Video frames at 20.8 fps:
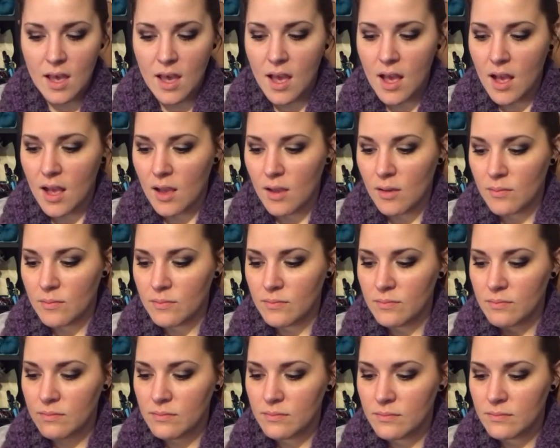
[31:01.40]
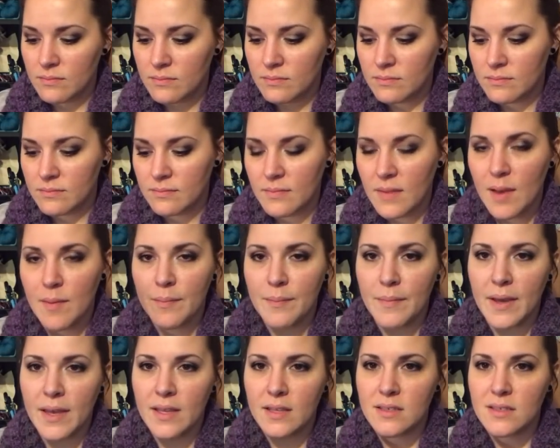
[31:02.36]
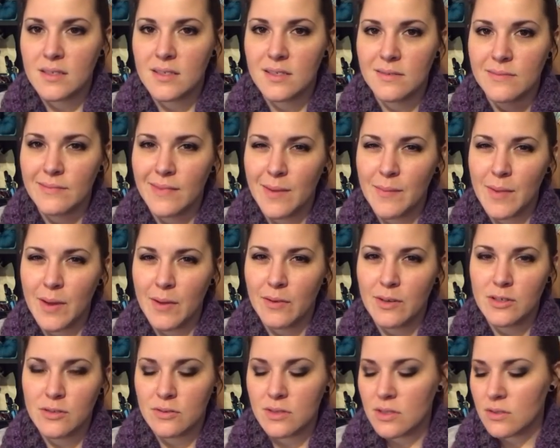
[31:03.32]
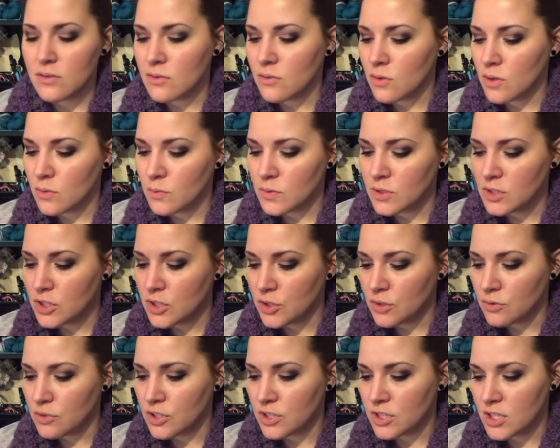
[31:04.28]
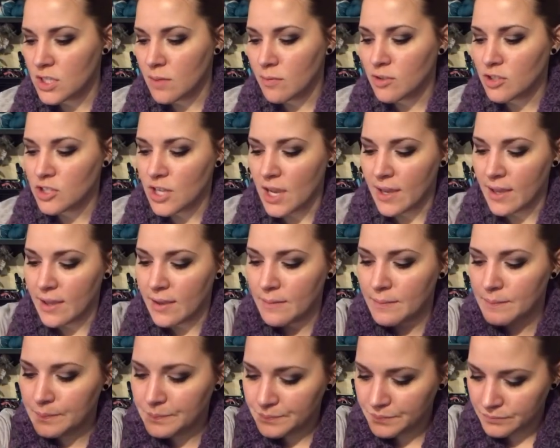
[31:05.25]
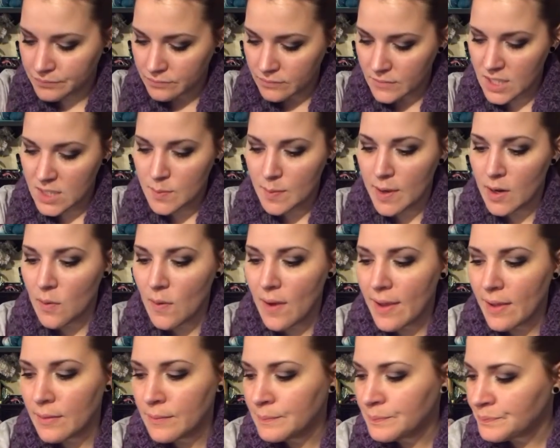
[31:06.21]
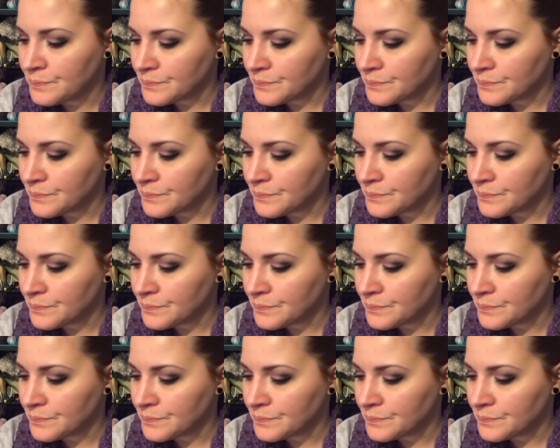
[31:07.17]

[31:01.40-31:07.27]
I might redo the unicorn one too, just to double check it. It's been a while.